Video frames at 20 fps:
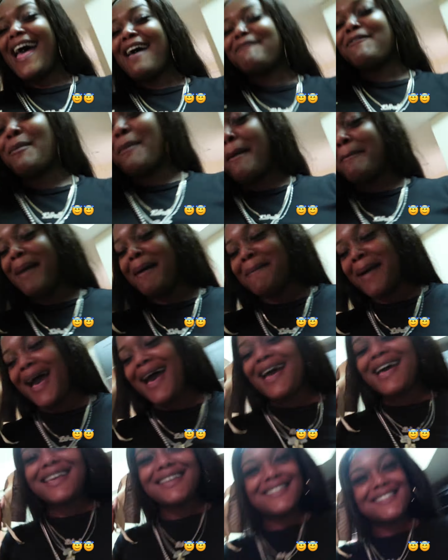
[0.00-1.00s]
For my
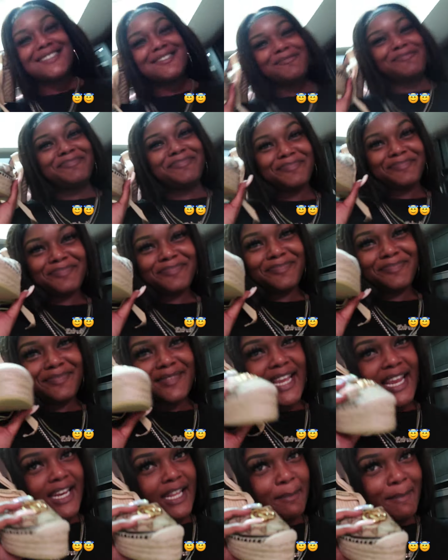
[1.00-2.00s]
mama,
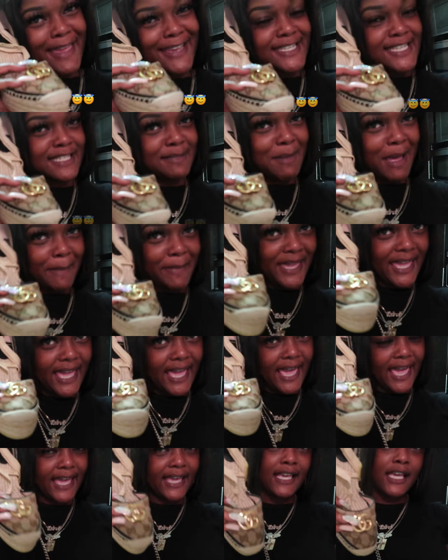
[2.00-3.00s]
and it matches my
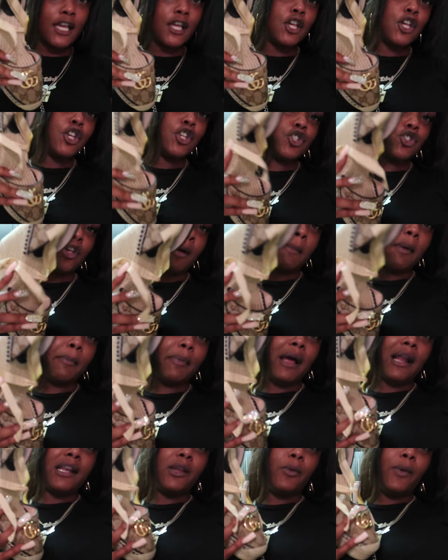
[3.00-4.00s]
bag, so I'm gonna
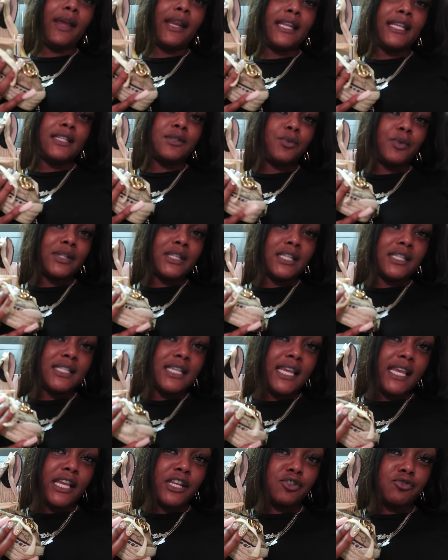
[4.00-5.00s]
probably wear these with the
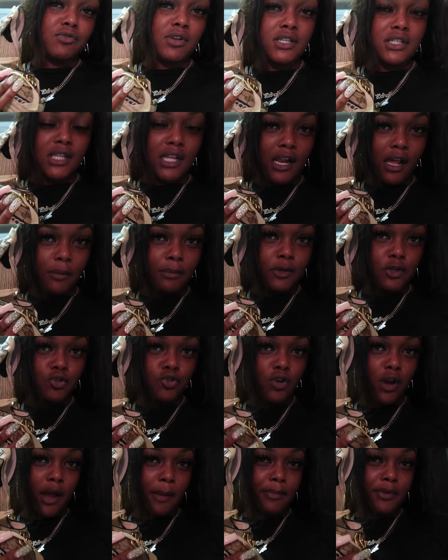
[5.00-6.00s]
tan dress that I'll be
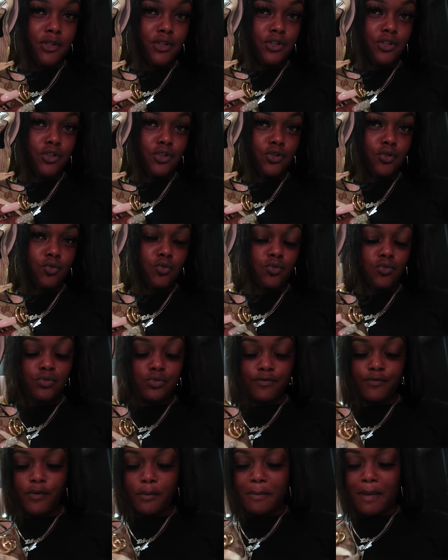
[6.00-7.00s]
dropping
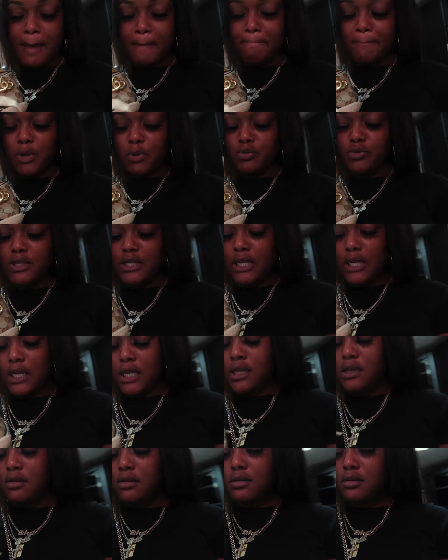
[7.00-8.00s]
soon from my boutique,